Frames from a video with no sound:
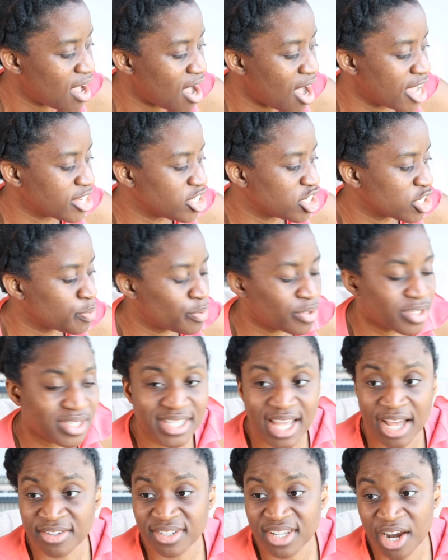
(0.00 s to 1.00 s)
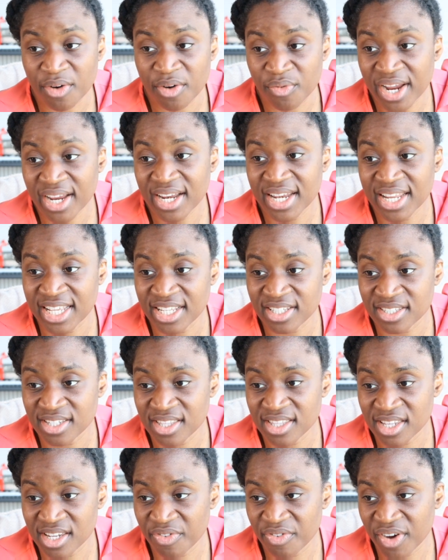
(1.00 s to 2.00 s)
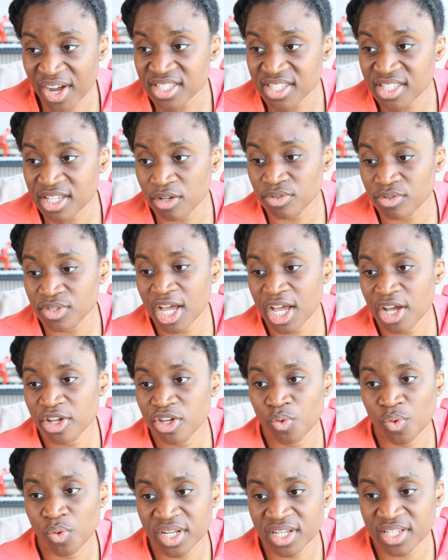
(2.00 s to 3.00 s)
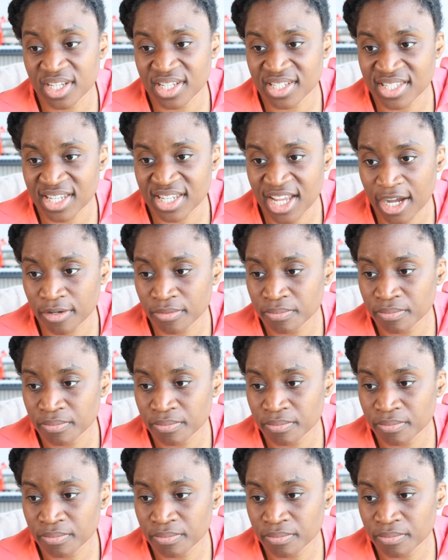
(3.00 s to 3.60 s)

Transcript: I just put sound directly into the device, and I'll tell you what it does now.